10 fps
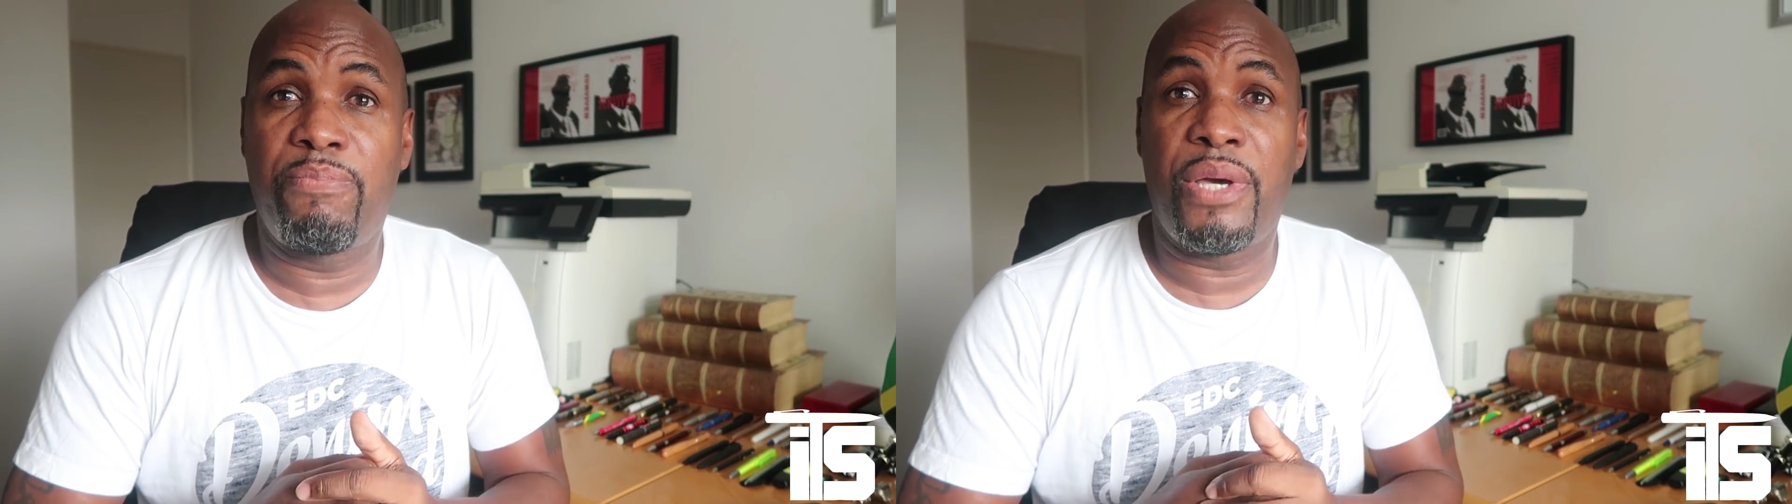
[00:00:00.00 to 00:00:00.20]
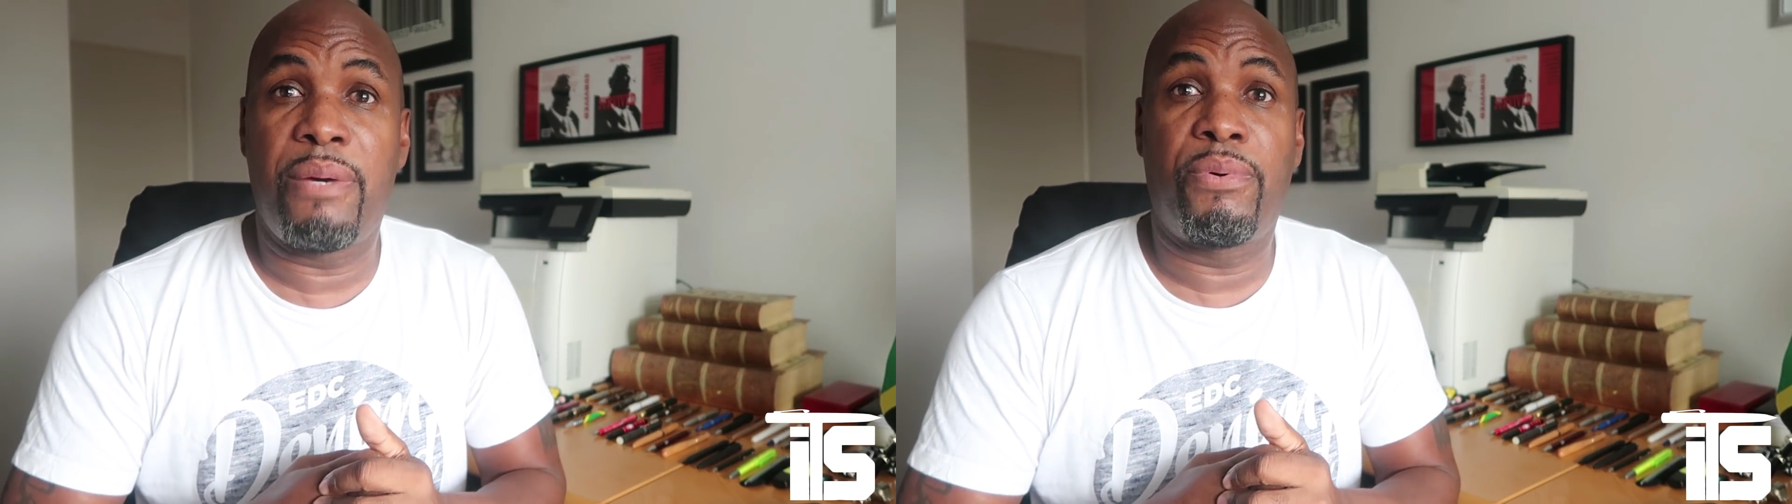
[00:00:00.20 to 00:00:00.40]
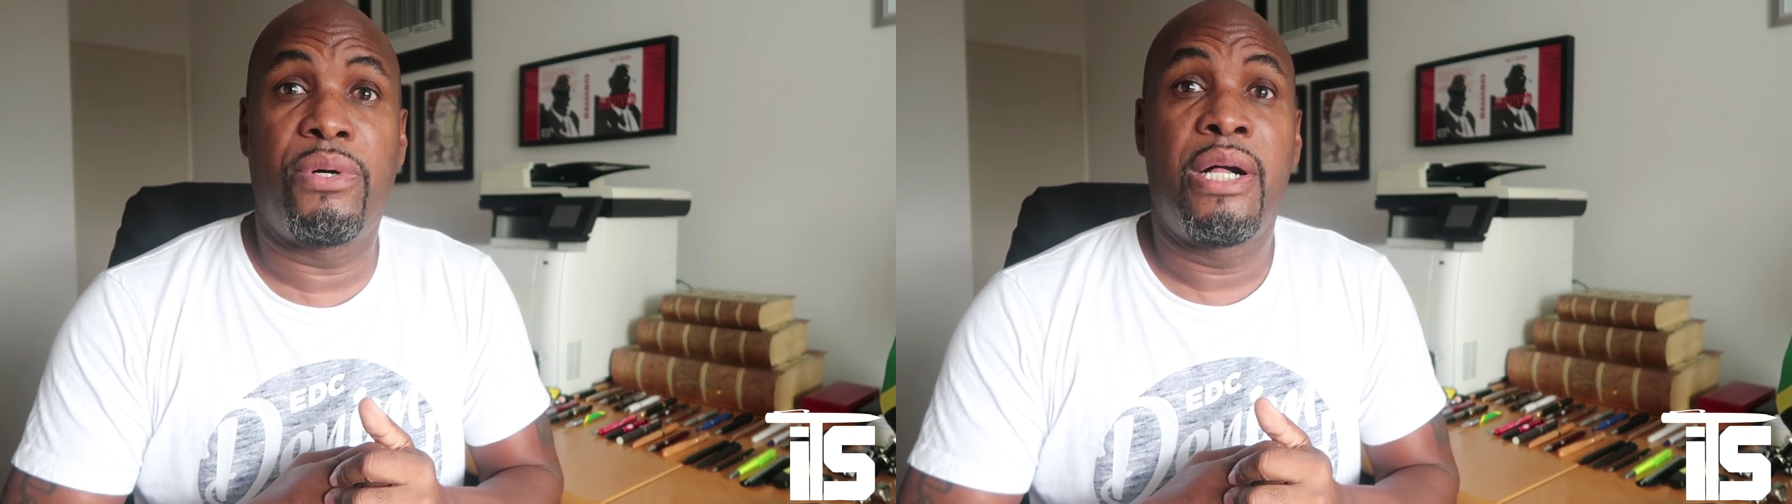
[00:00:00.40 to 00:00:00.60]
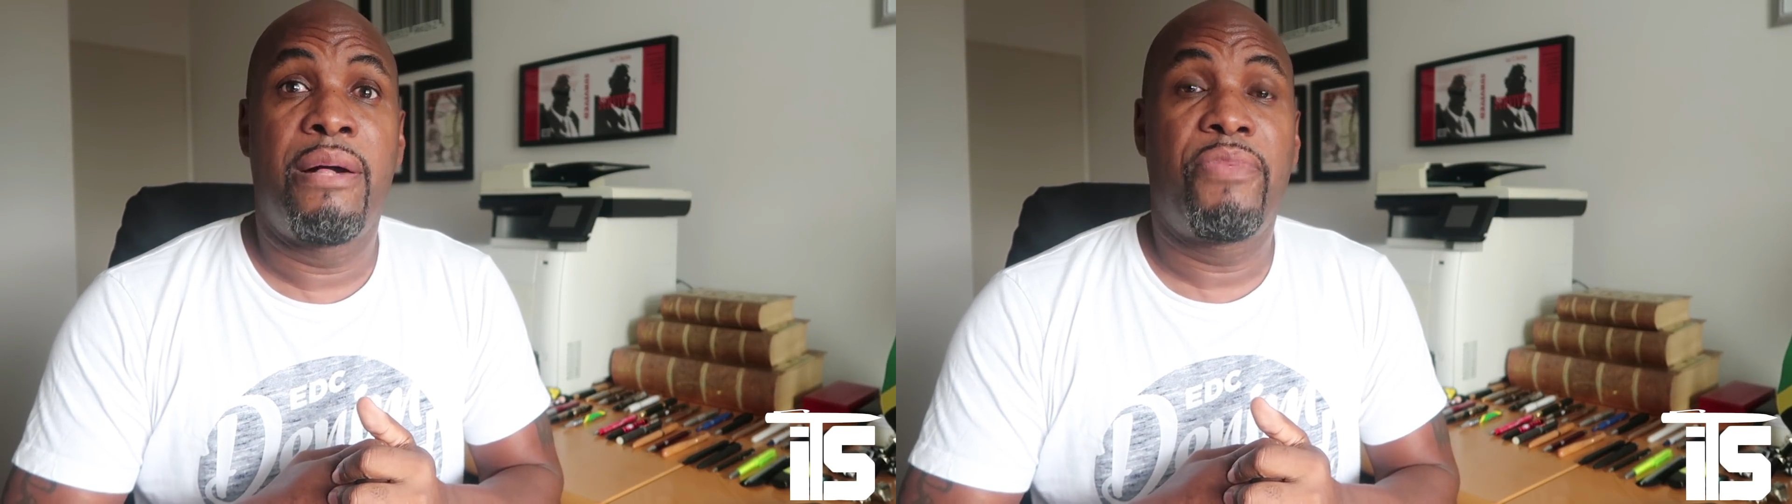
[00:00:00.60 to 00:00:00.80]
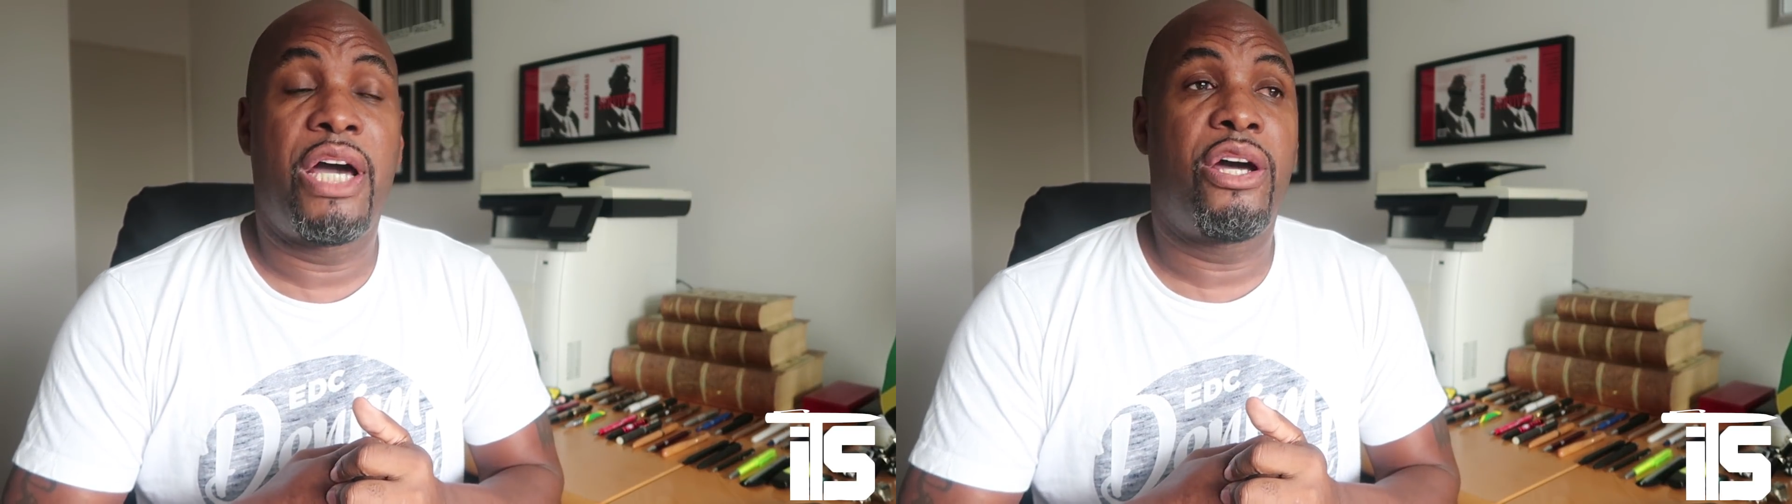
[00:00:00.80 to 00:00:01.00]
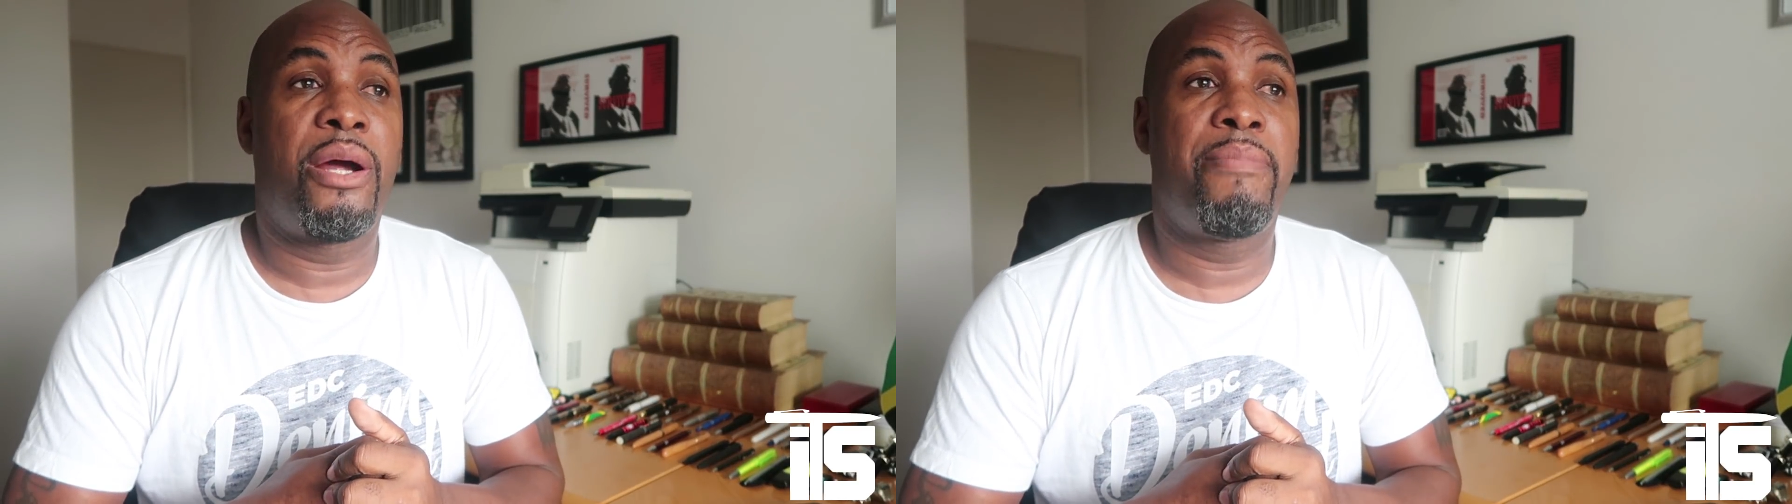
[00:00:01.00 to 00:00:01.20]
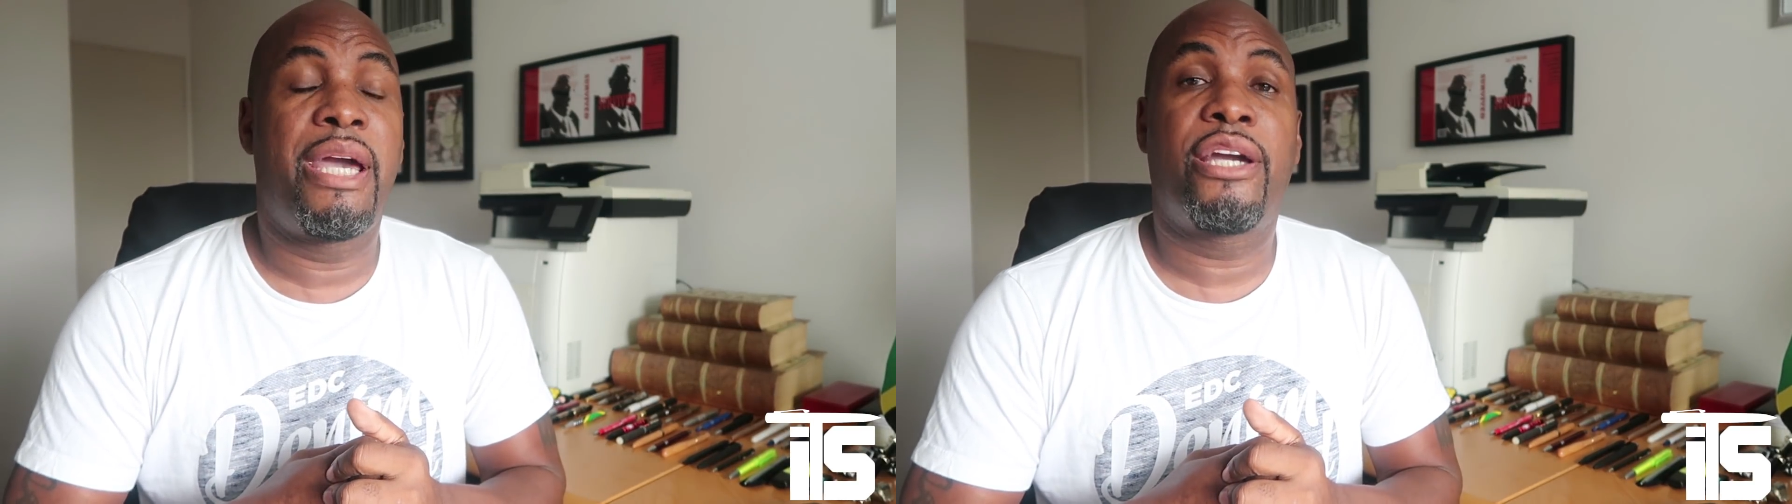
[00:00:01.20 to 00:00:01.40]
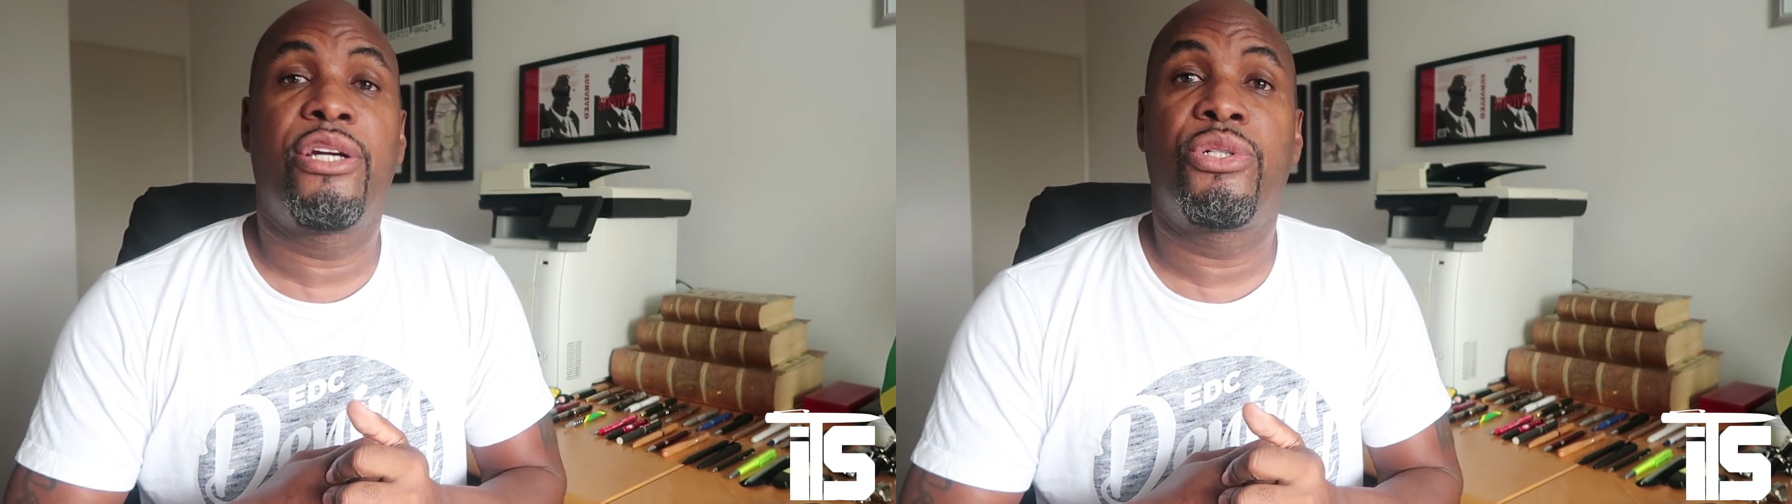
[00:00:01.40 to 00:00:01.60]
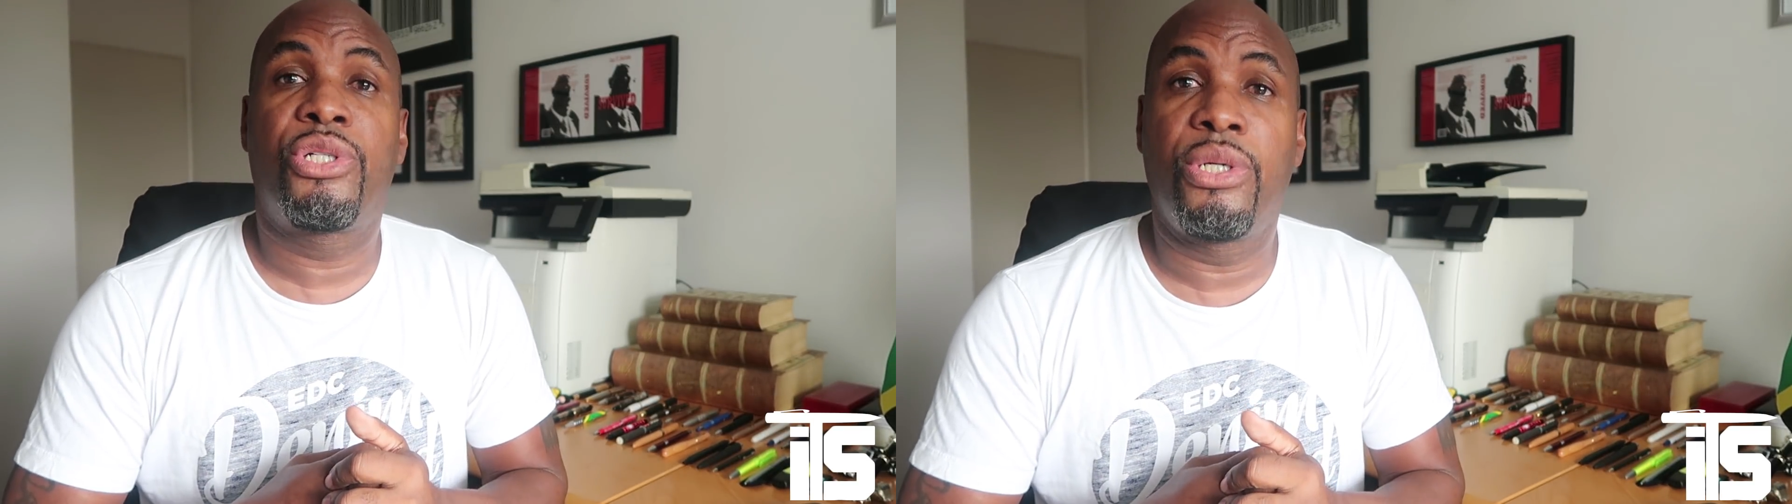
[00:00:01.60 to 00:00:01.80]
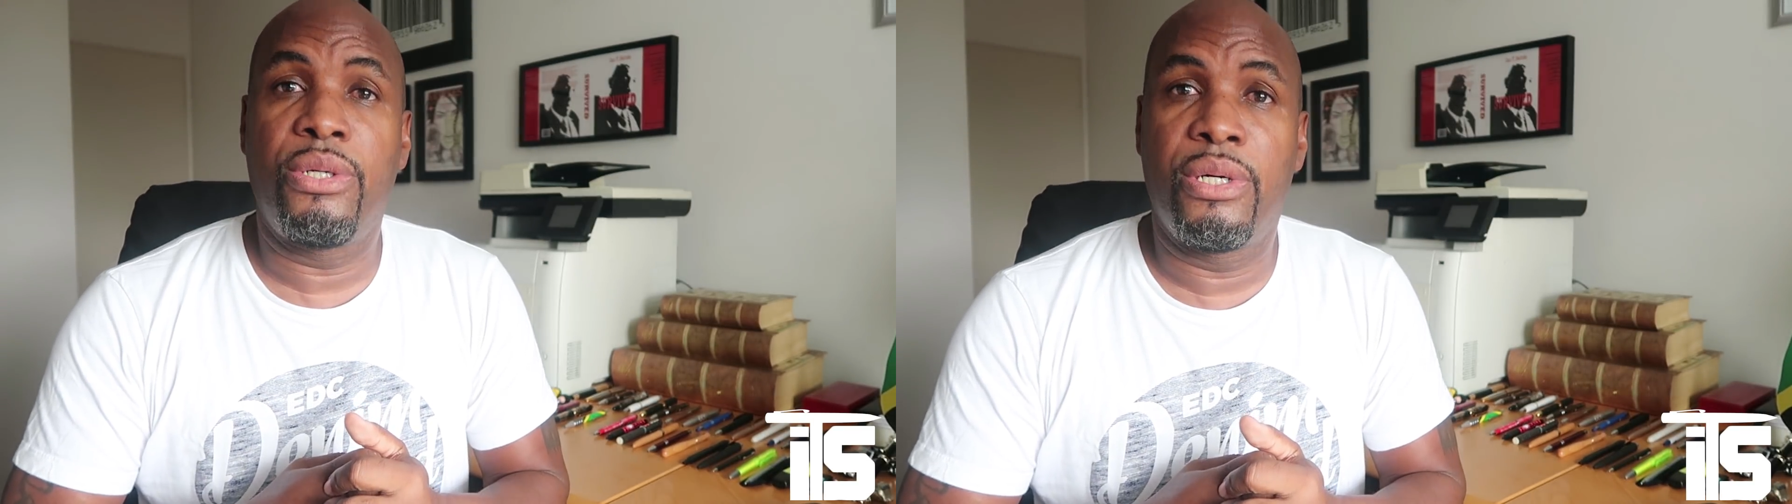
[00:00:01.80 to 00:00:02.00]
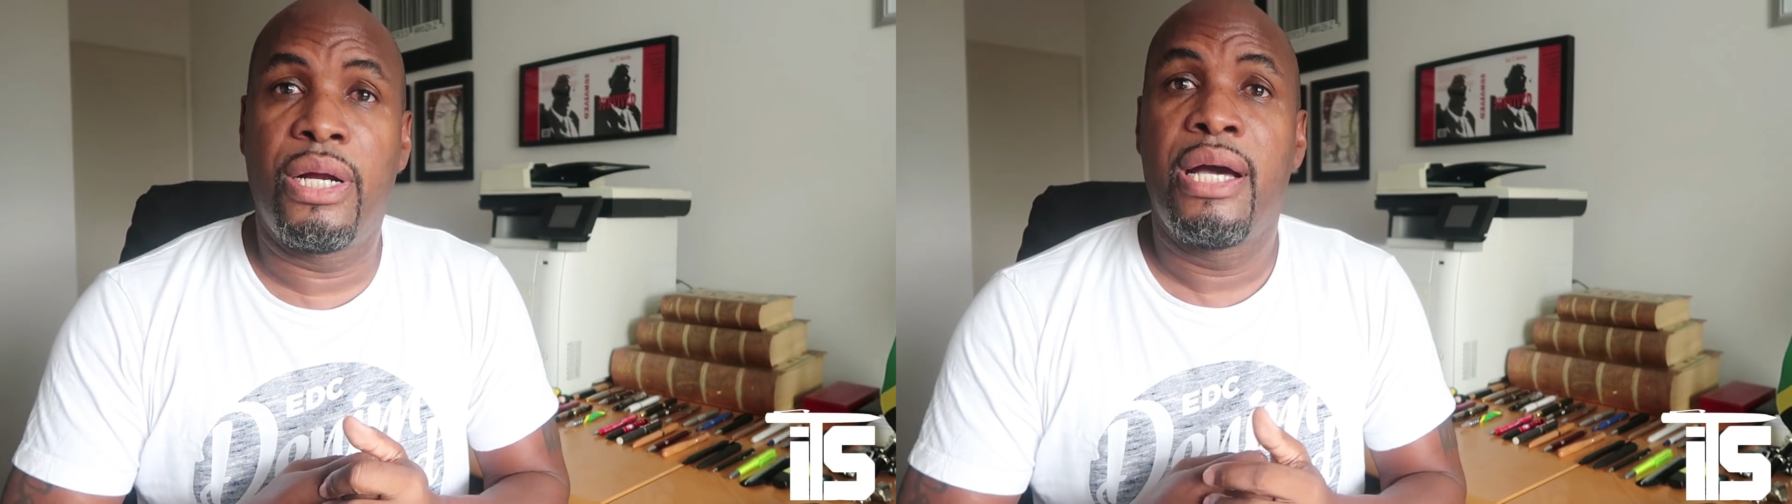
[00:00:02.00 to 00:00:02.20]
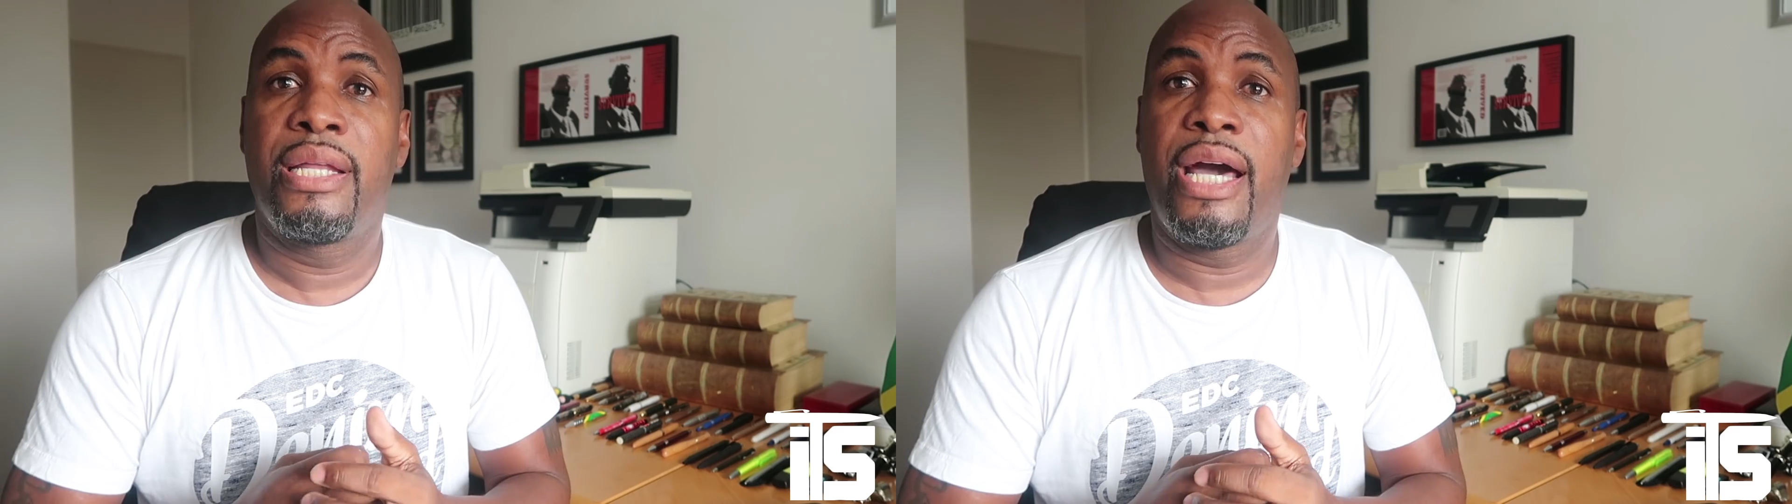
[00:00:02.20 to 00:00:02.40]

people that are making sure